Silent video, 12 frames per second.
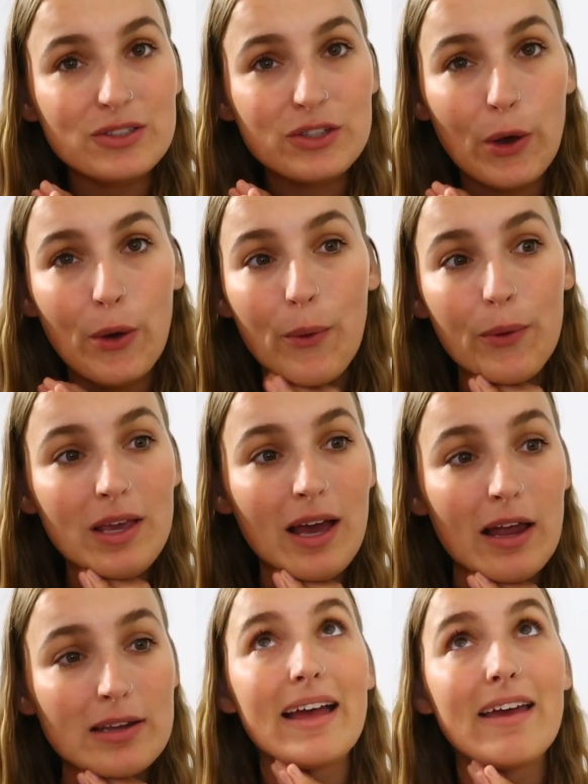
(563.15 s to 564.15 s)
So
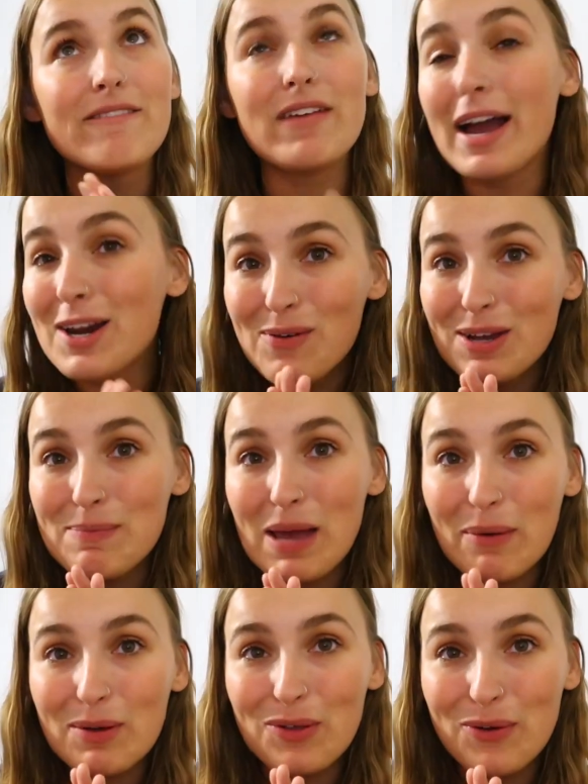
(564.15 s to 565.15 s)
yeah, if I don't get
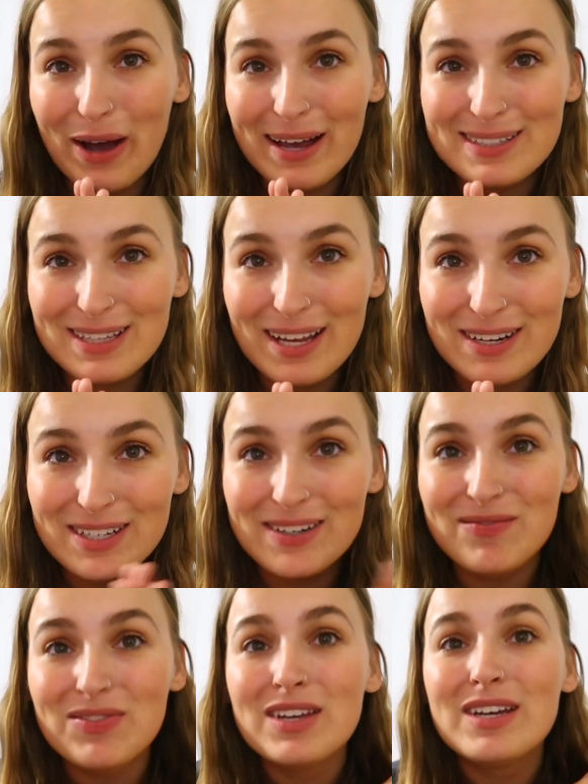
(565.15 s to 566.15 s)
back with you guys later,
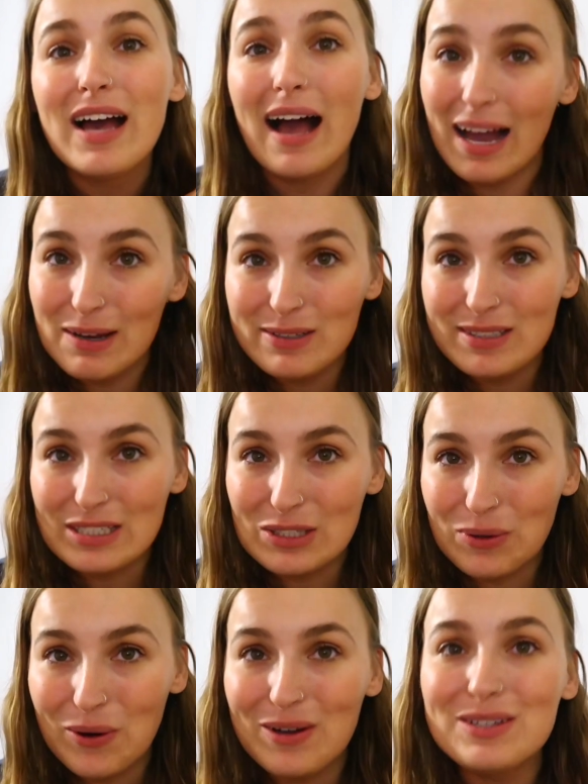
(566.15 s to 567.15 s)
I will see
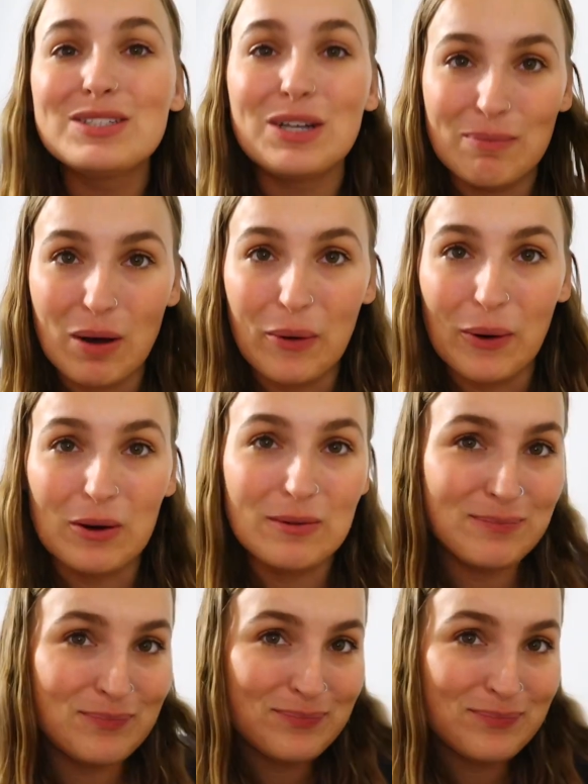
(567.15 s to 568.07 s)
you tomorrow.